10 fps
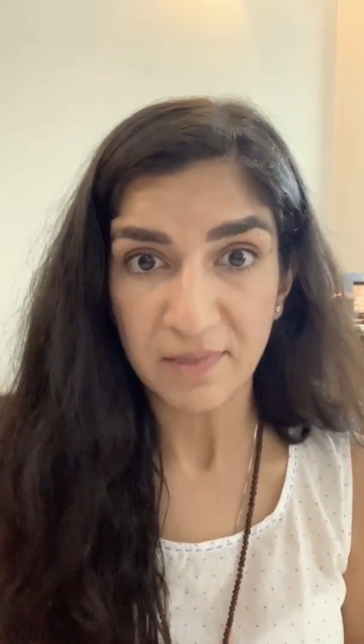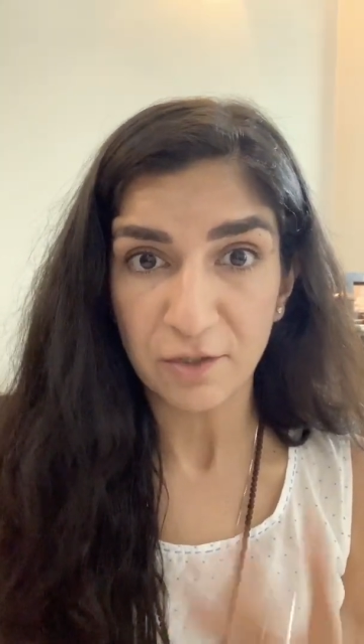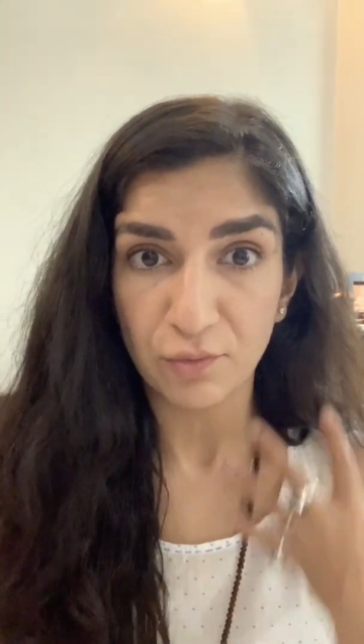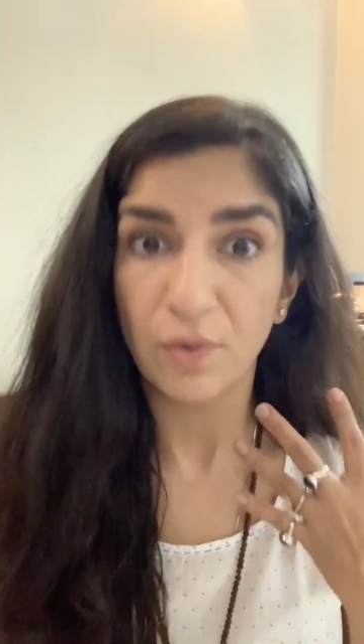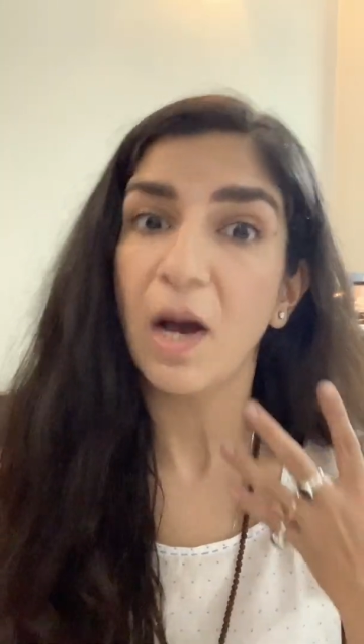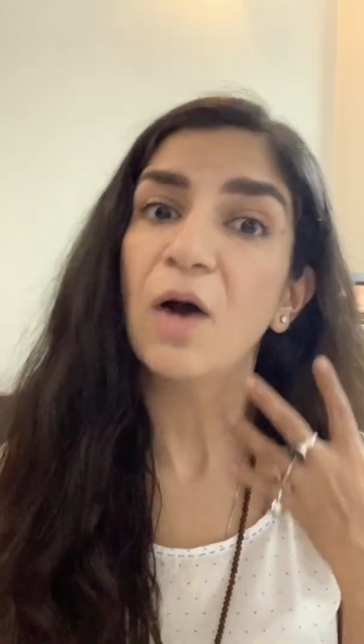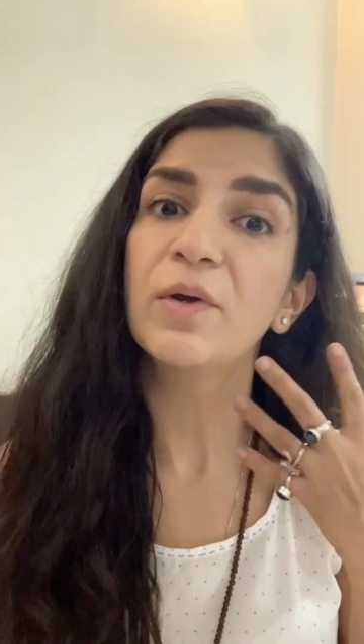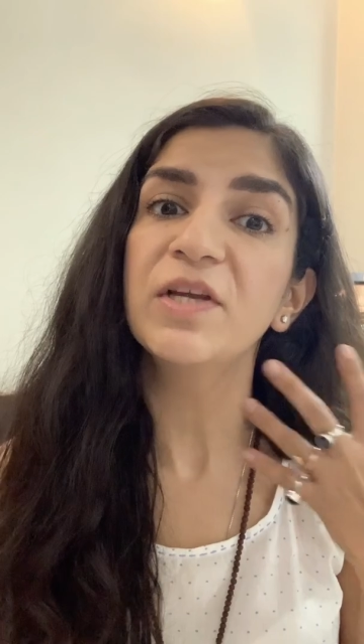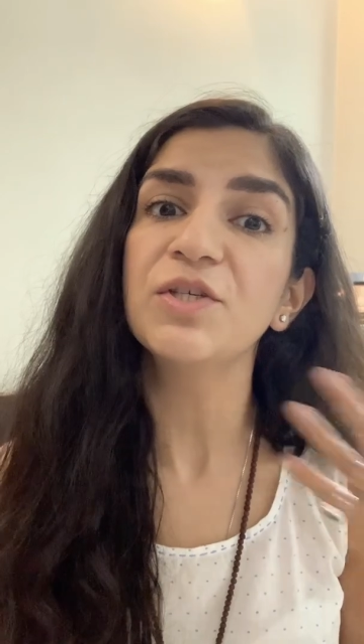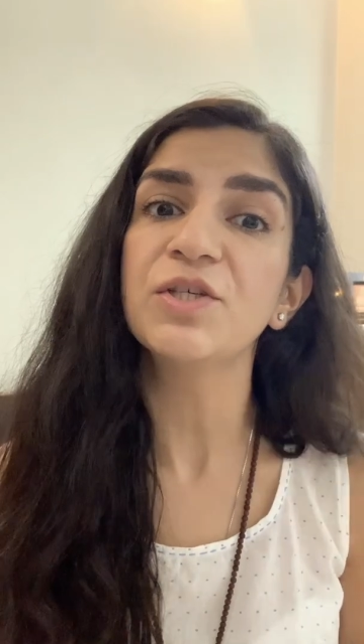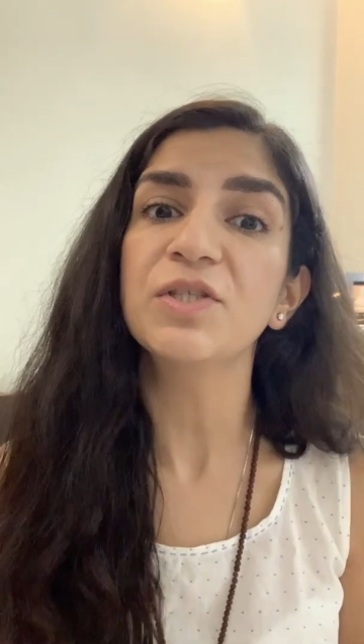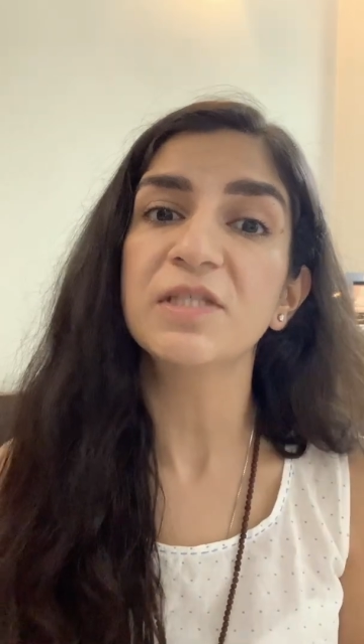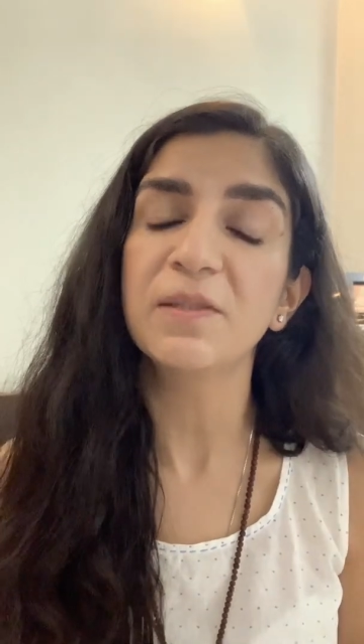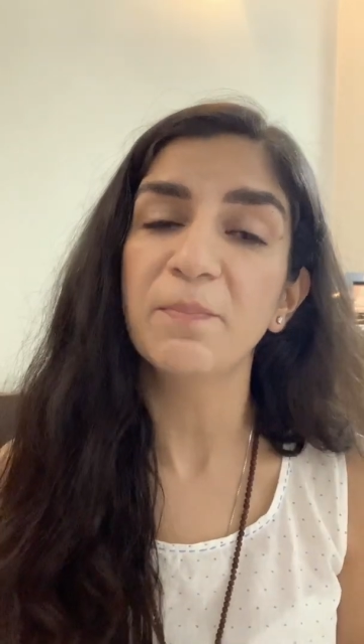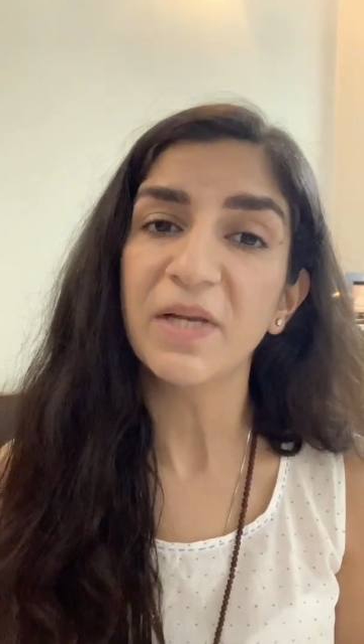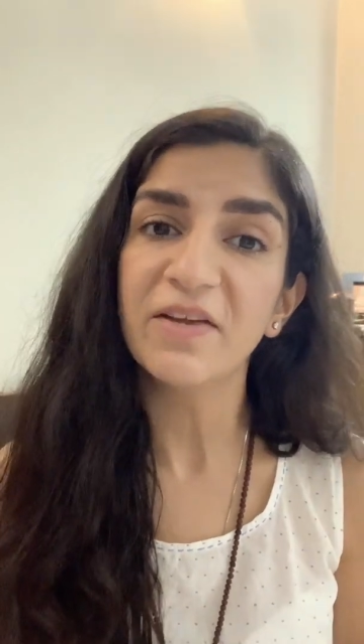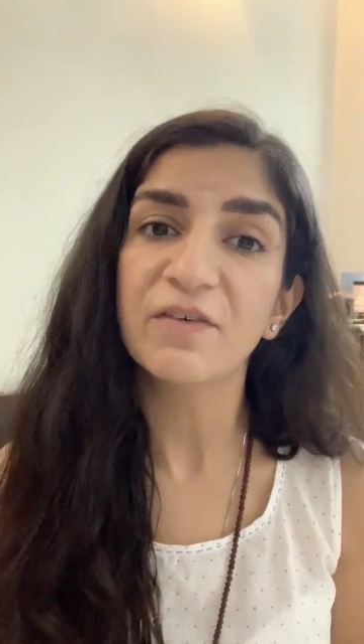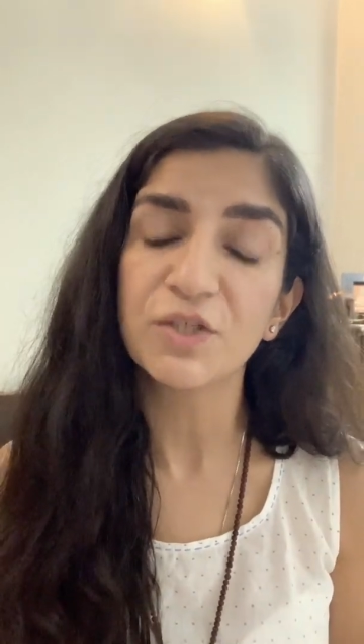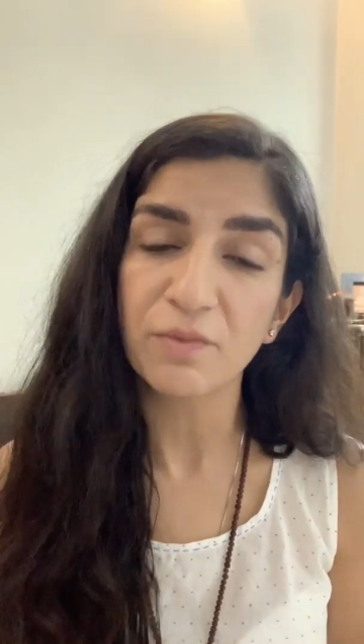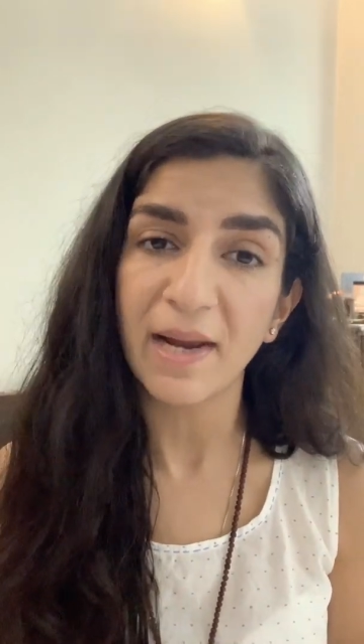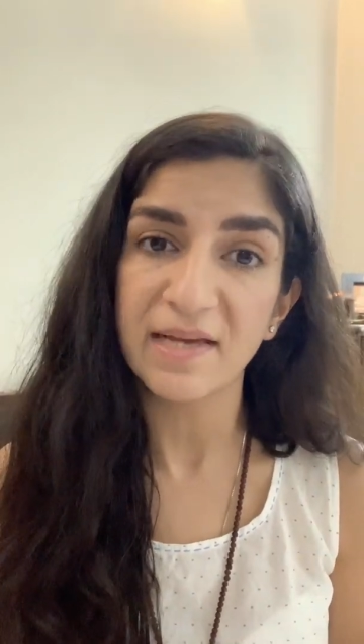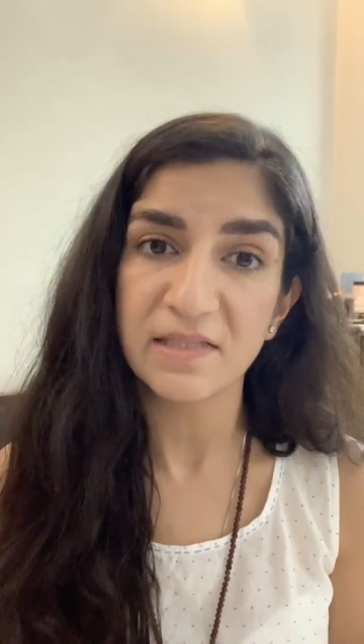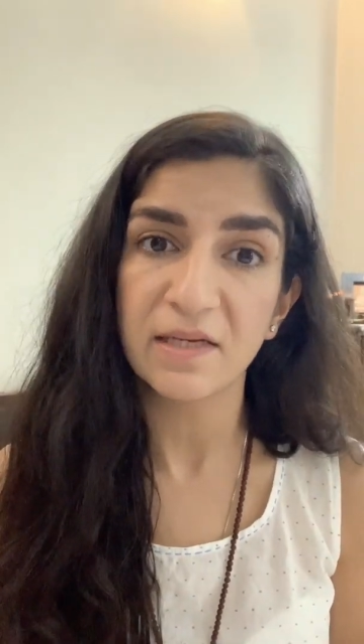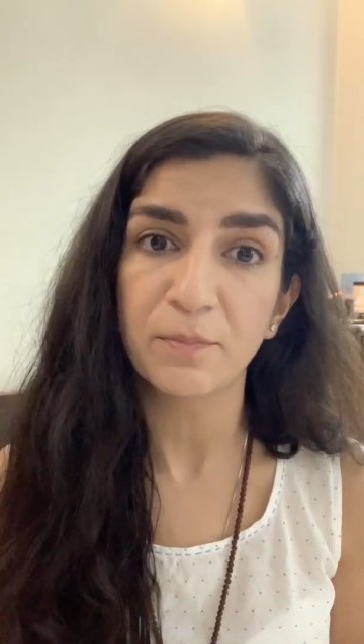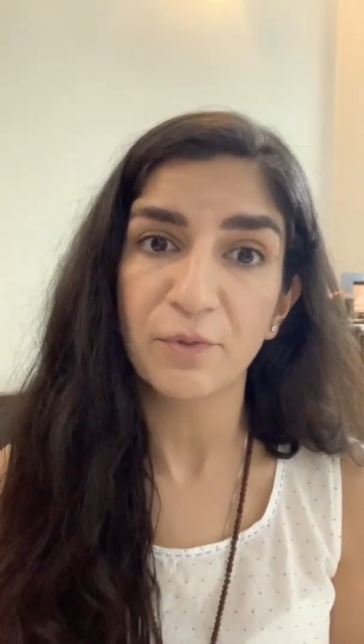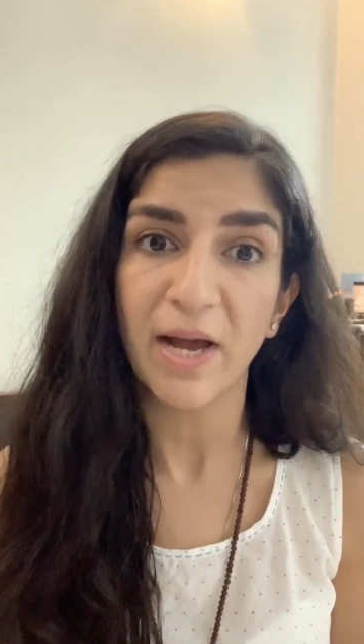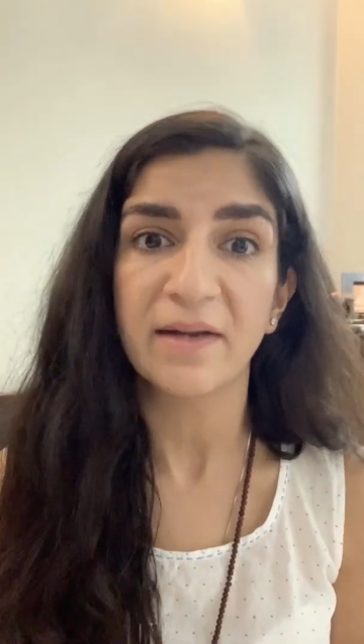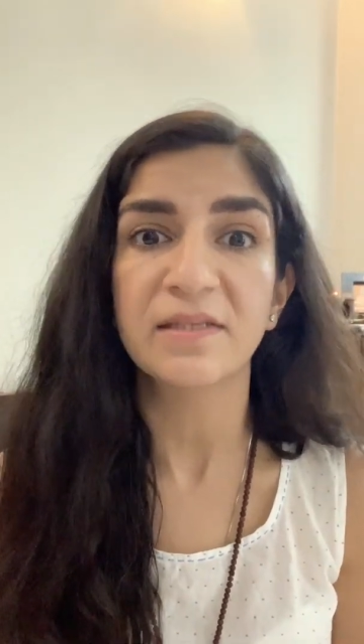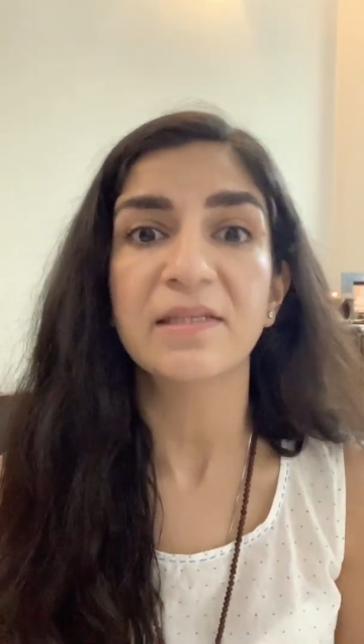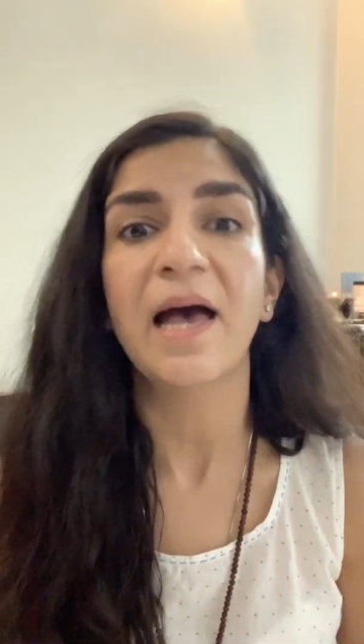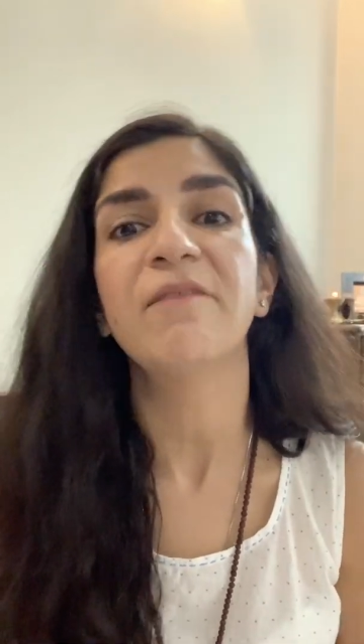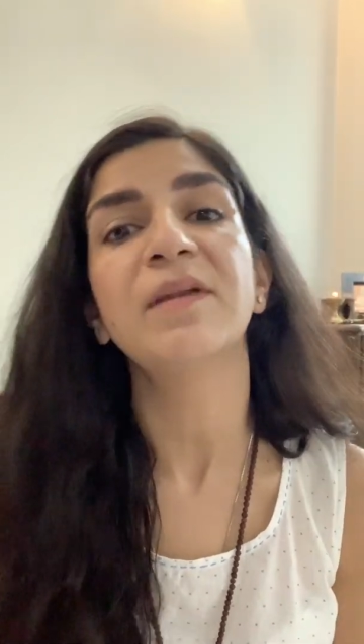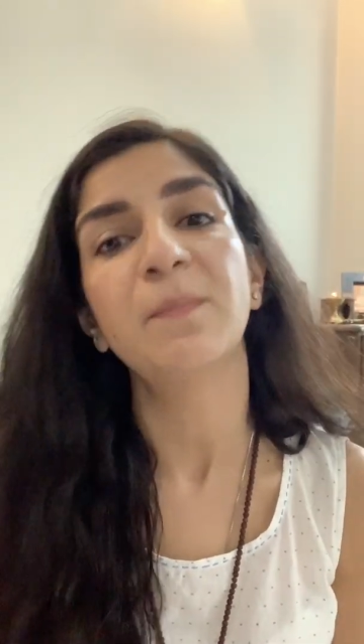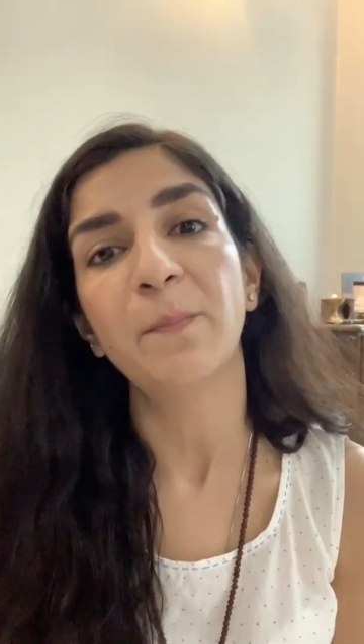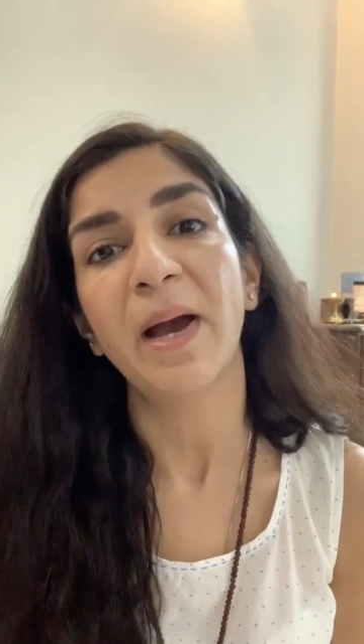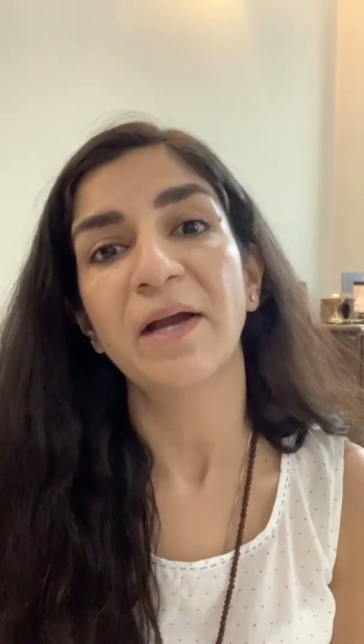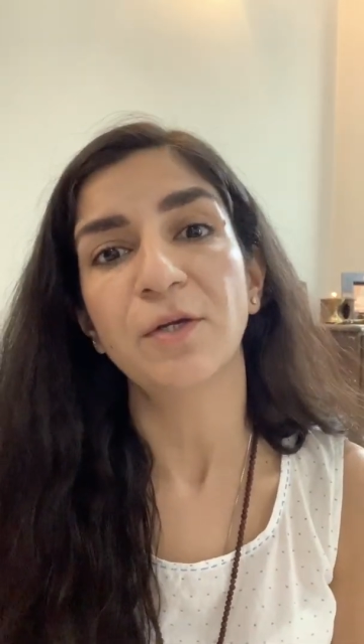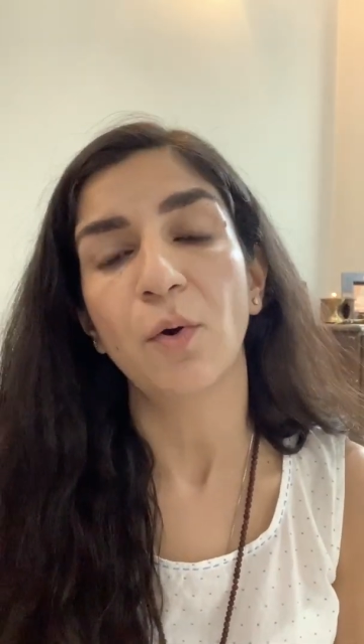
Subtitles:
that how can just simply visualizing a practice have an impact